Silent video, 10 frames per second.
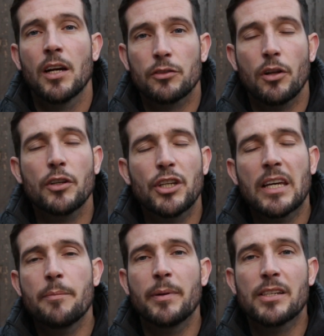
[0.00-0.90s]
As long as you
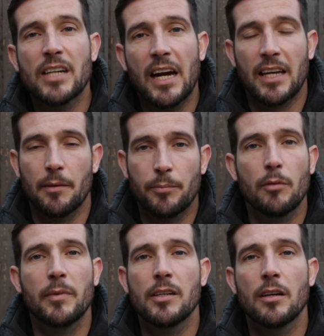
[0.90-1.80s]
keep in check,
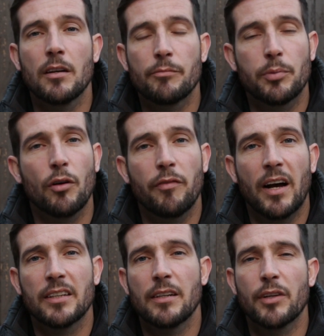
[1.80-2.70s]
plumbing your
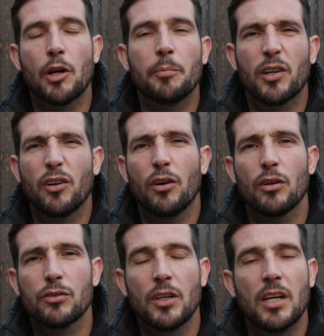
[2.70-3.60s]
profiles every couple of
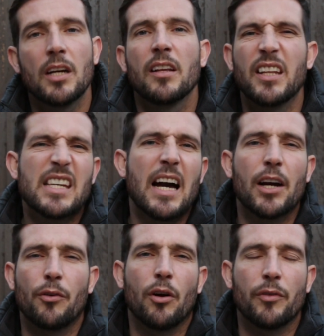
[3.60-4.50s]
course, then you can't
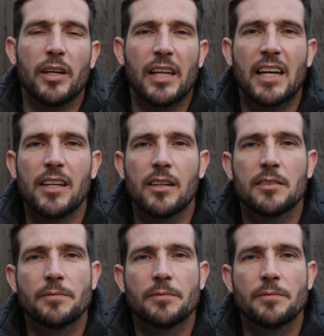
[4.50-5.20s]
go wrong really, can you?